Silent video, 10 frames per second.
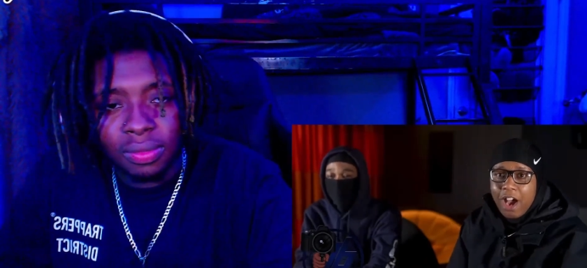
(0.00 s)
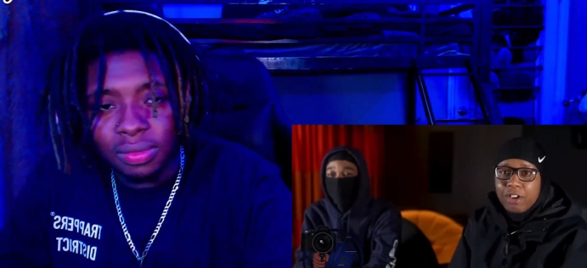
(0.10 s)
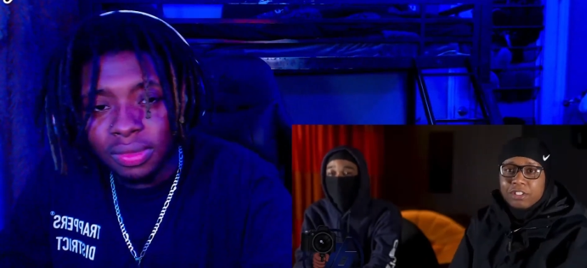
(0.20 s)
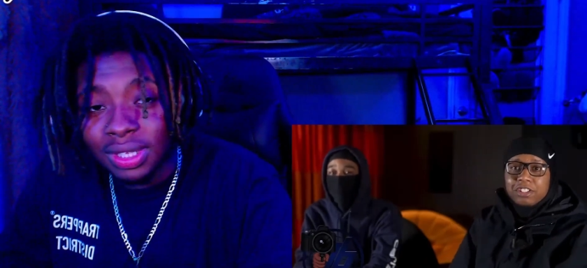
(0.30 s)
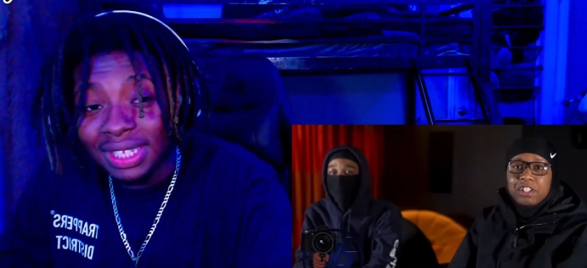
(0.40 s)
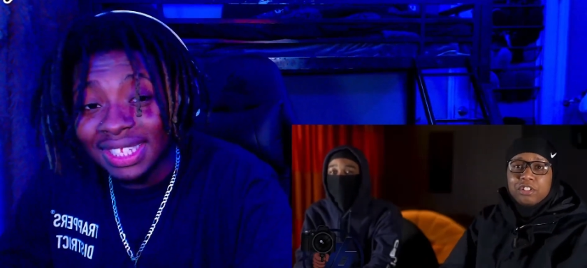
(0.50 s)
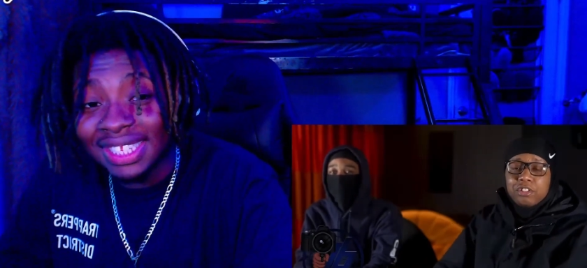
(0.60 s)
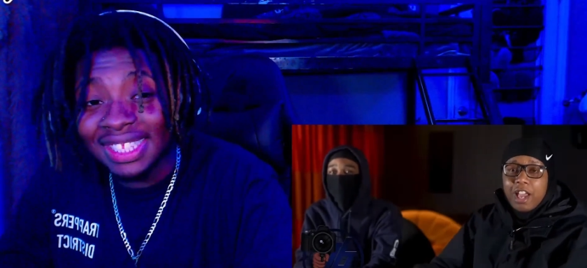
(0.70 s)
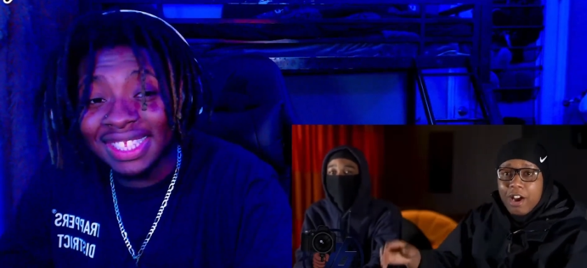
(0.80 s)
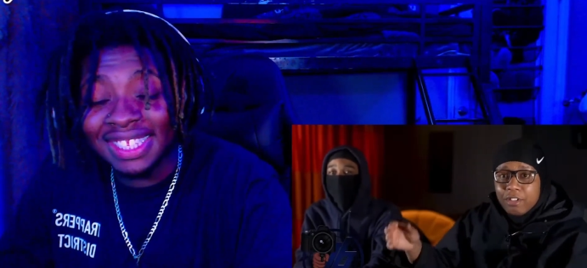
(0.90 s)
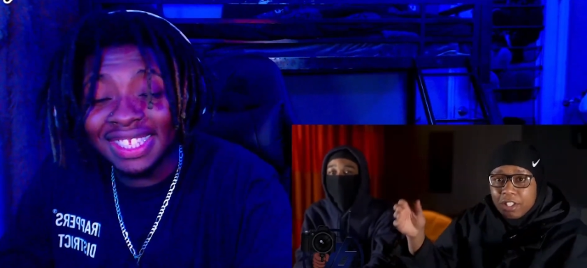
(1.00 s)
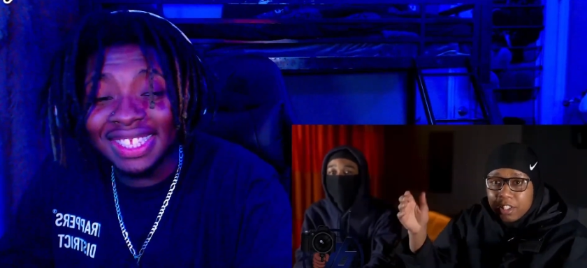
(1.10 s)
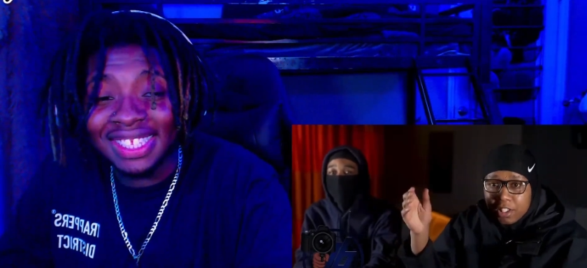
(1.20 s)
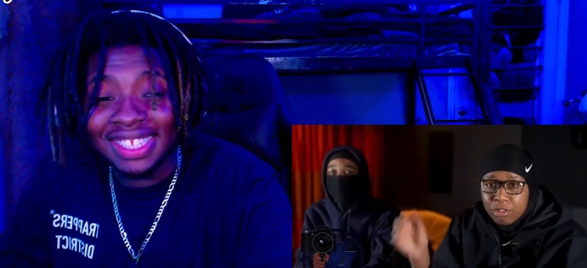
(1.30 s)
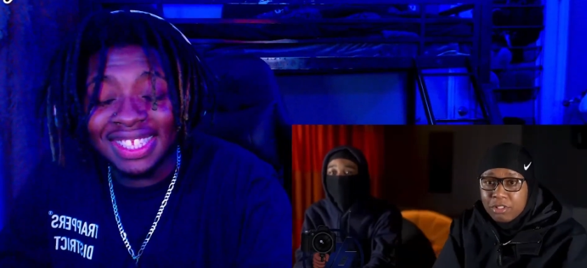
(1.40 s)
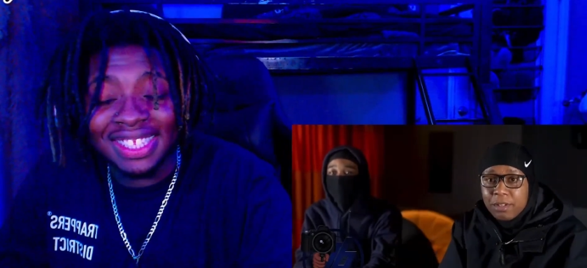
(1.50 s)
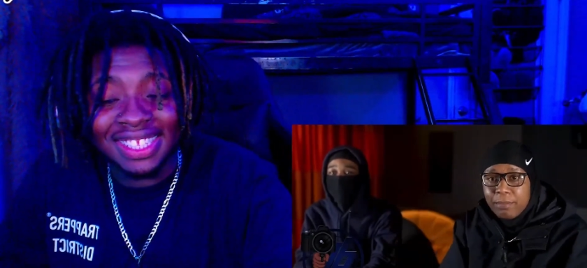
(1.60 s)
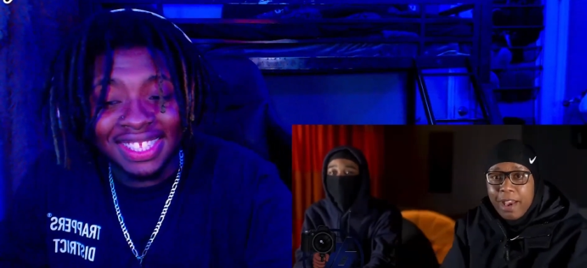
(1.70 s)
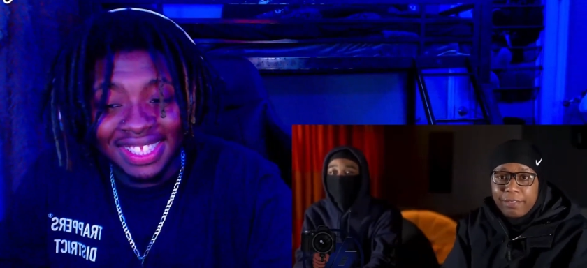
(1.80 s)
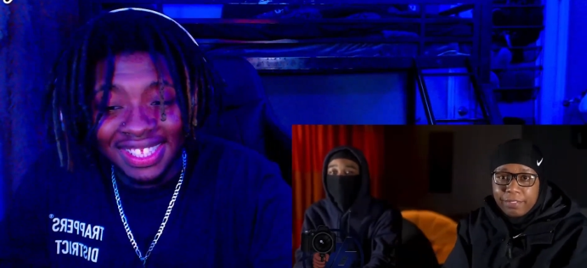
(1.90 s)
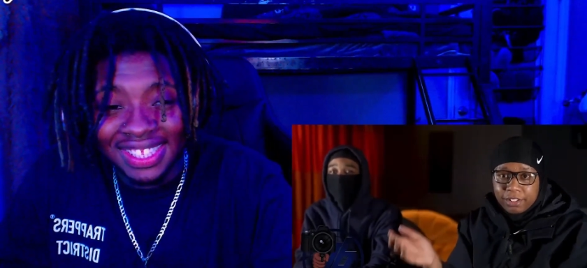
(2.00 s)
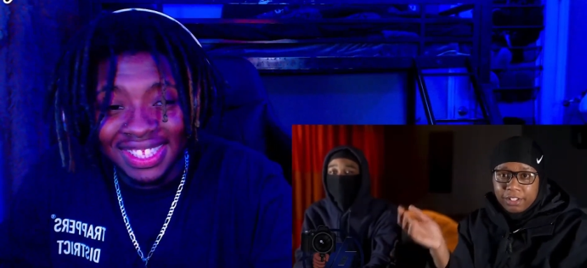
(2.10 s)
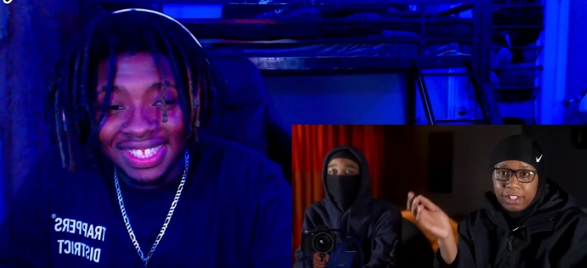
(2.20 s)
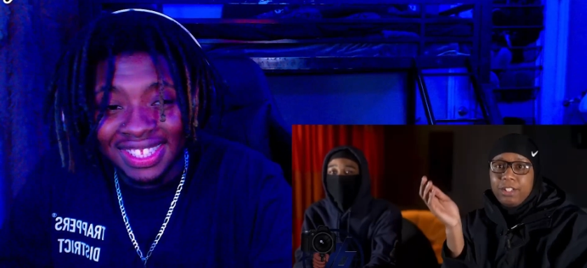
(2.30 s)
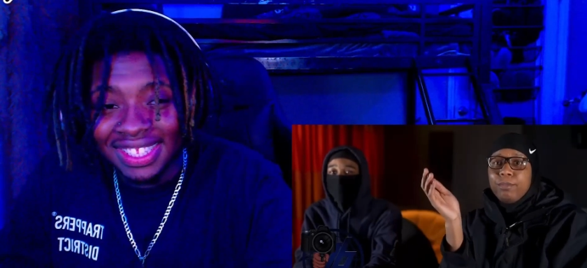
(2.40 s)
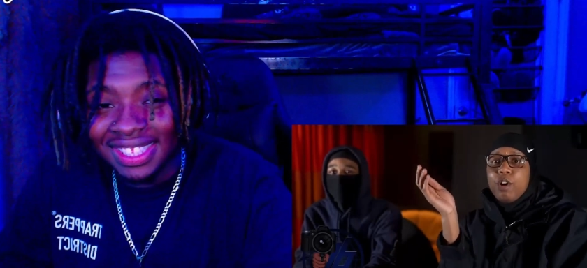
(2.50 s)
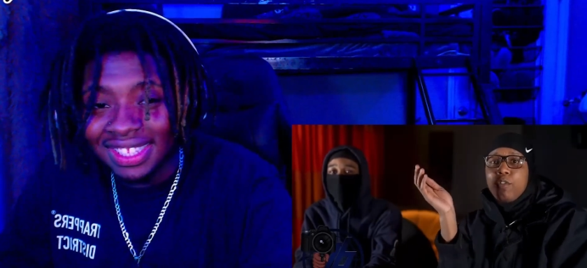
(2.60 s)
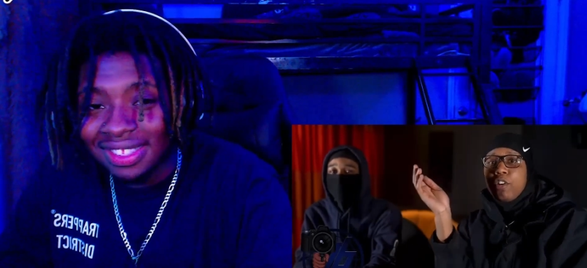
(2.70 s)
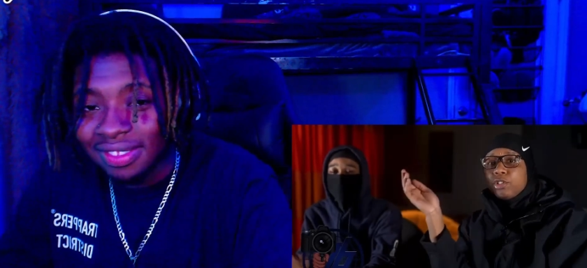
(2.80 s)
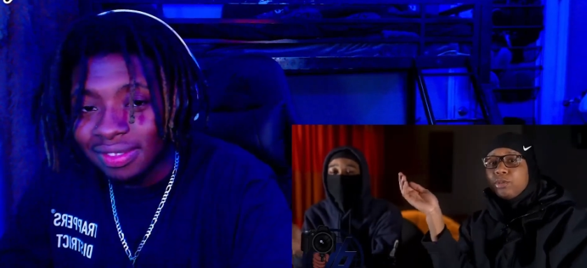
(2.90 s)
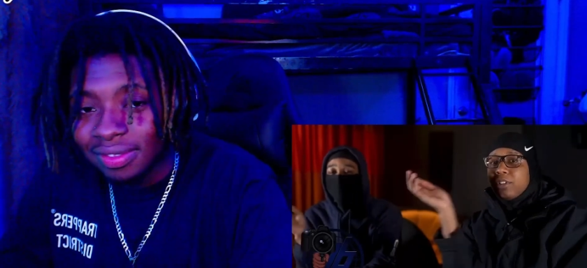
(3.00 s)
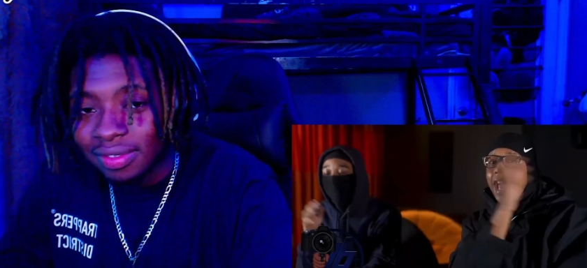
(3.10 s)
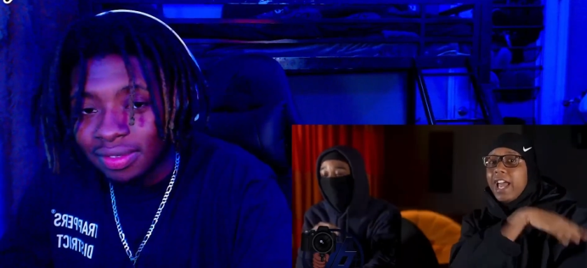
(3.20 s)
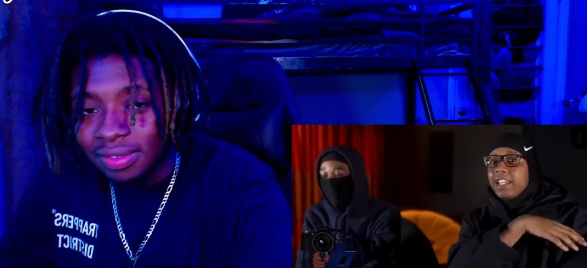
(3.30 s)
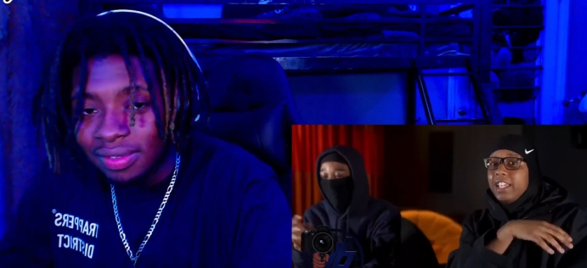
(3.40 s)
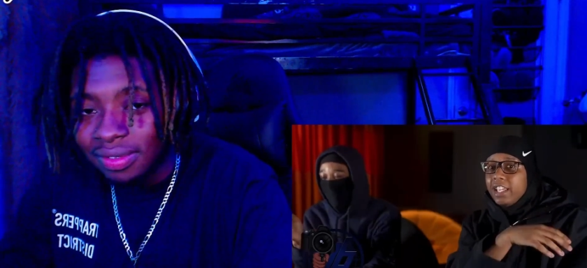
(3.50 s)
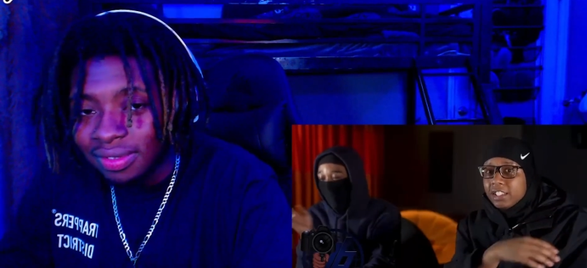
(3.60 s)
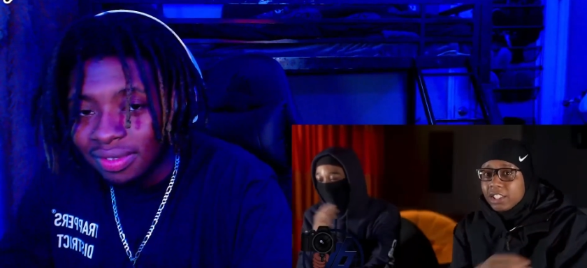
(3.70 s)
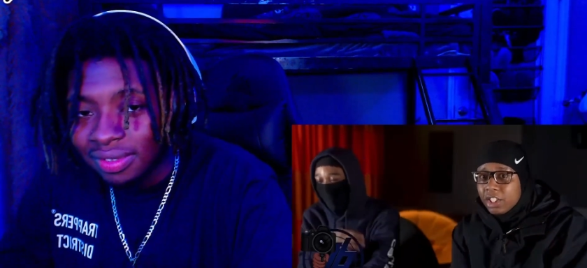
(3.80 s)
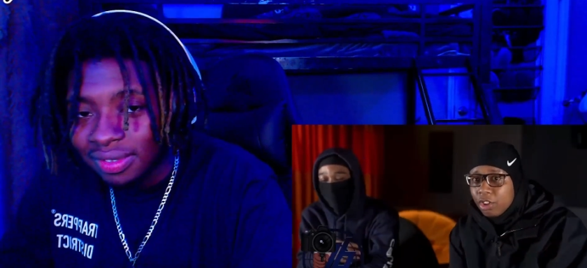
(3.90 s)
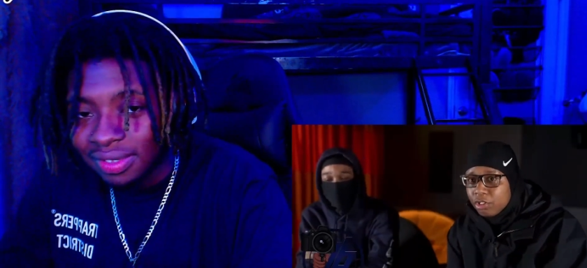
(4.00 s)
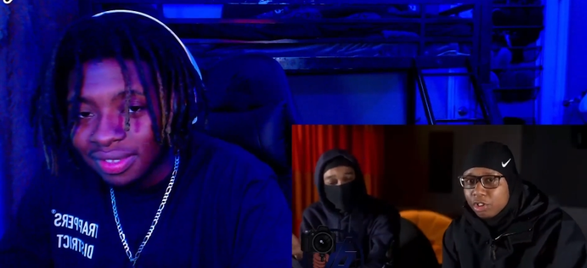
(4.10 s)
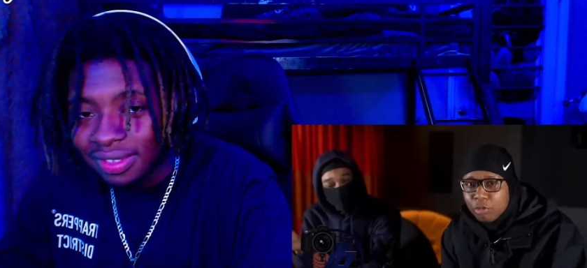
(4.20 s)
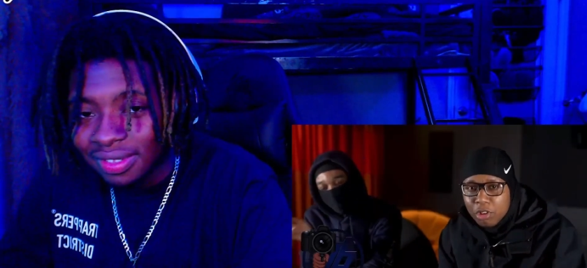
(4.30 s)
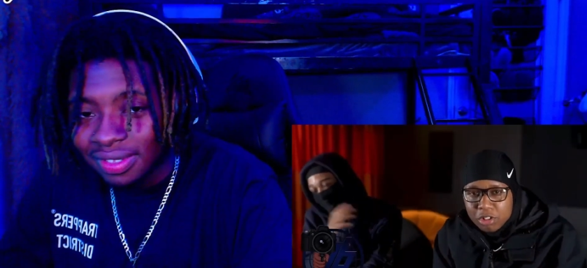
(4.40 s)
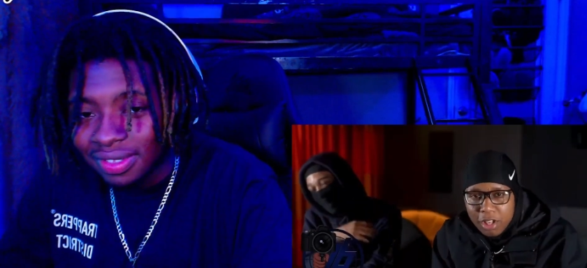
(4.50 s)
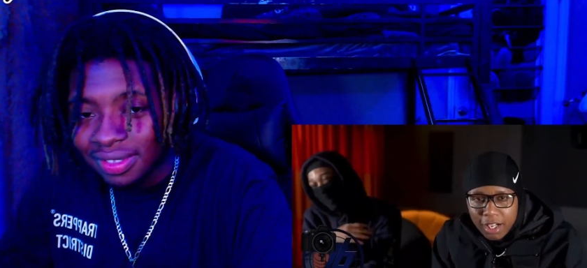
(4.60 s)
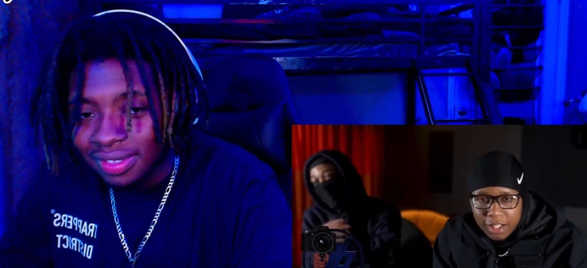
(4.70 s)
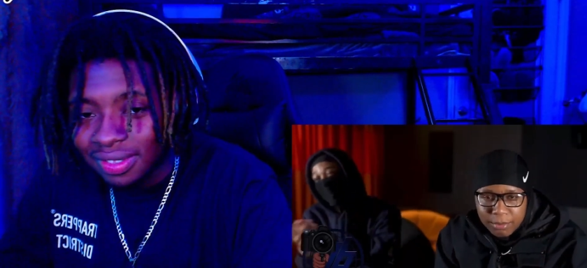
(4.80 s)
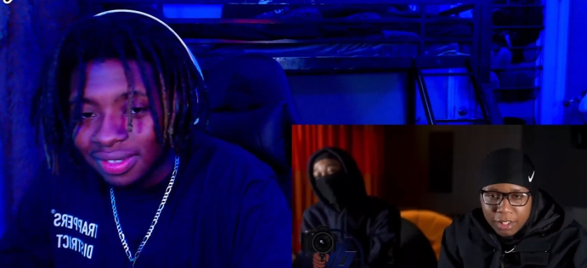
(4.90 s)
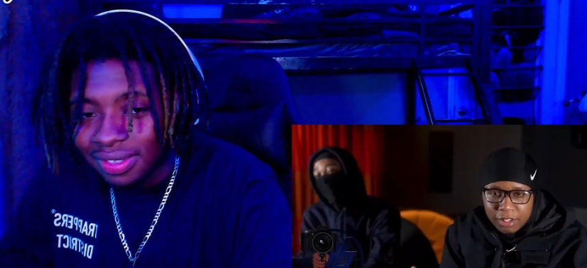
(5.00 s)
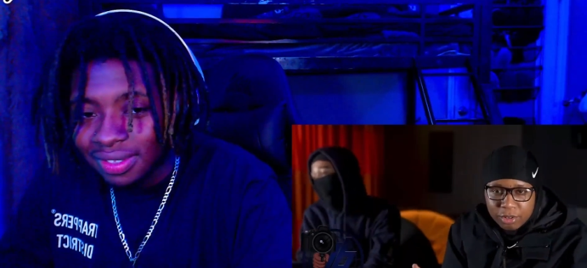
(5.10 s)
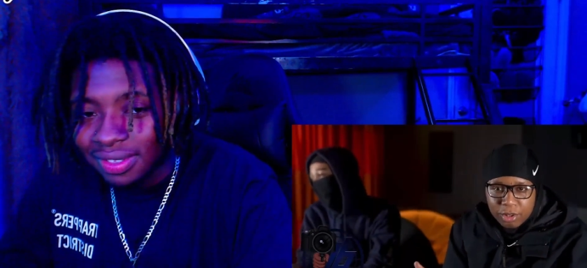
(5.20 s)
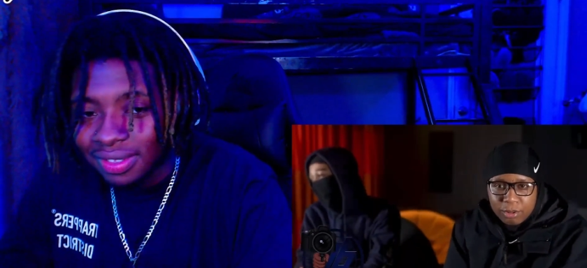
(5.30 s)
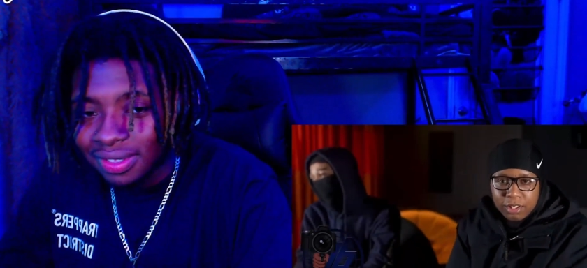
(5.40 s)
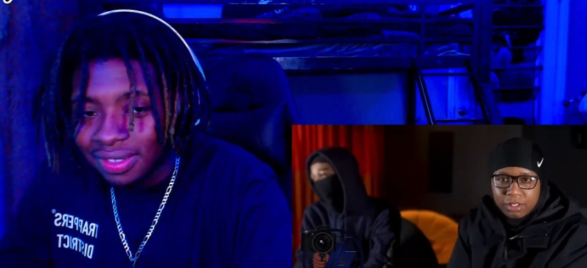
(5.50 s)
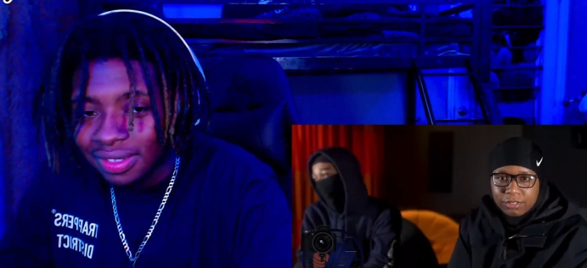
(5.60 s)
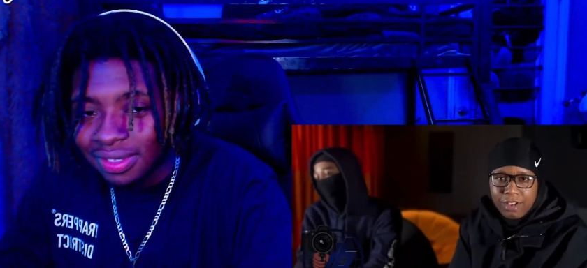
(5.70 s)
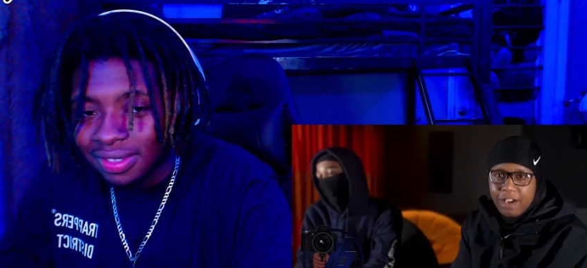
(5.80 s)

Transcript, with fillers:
Speaker 1: Y'all still, y'all need to go get back for motherfuckers yeah. who died years ago. You want to try to come get into it with us?